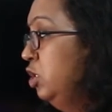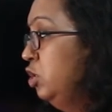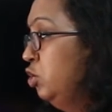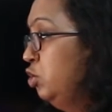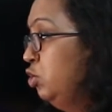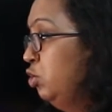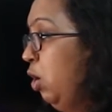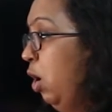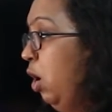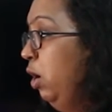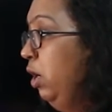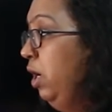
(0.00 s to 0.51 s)

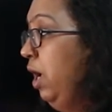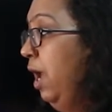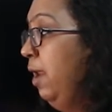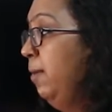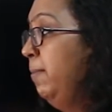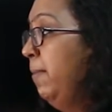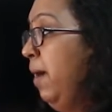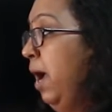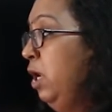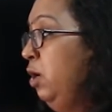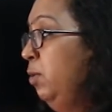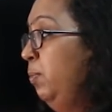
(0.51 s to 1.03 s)
strong
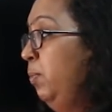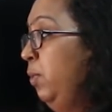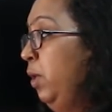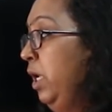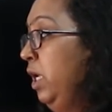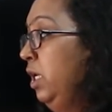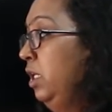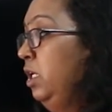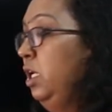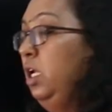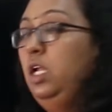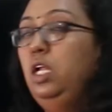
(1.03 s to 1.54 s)
and
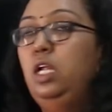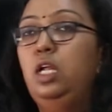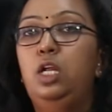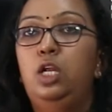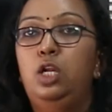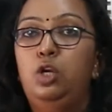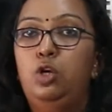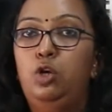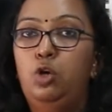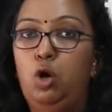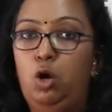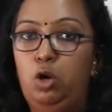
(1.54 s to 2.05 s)
manipulate the
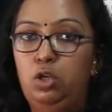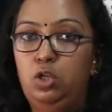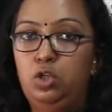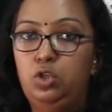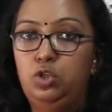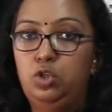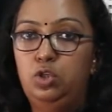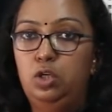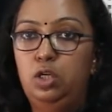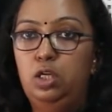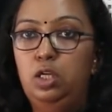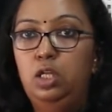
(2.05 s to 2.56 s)

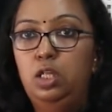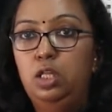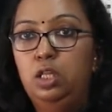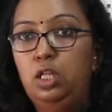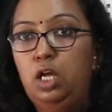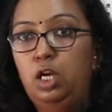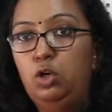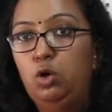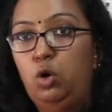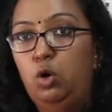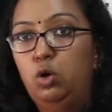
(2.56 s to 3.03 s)
knowledge. That